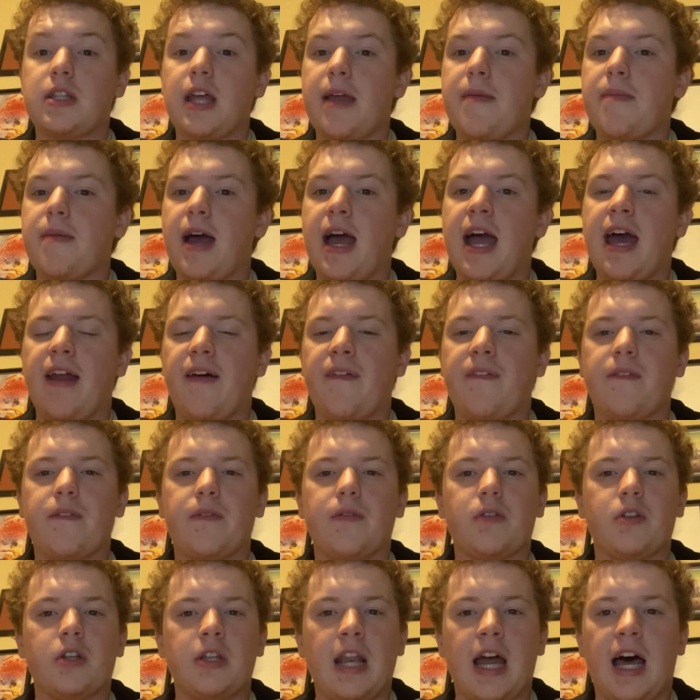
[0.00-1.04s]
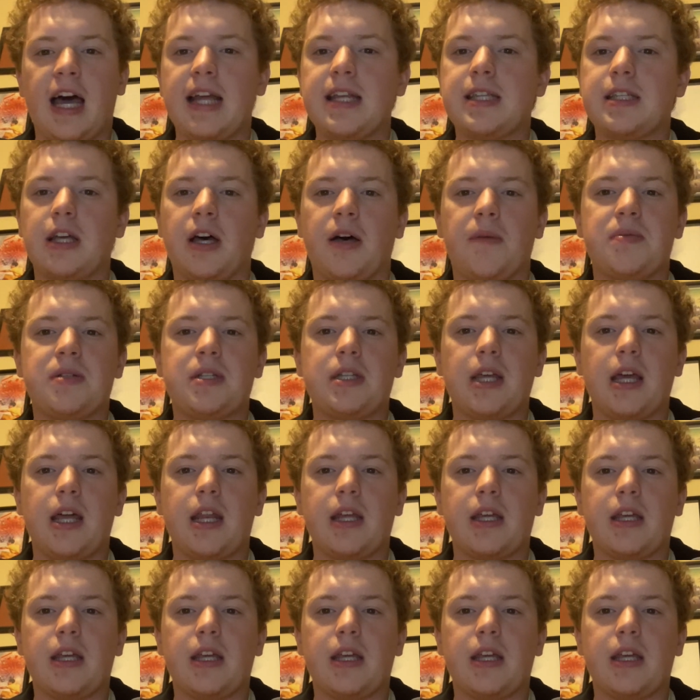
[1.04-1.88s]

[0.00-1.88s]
They had a nice upset